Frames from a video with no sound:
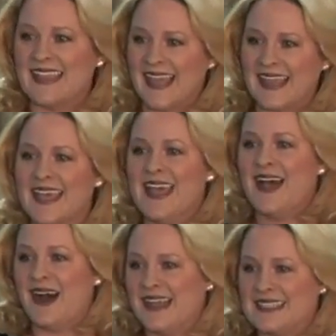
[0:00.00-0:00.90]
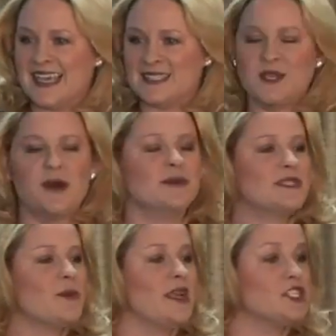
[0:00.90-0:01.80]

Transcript: Like Ice, Ice. No, it was the one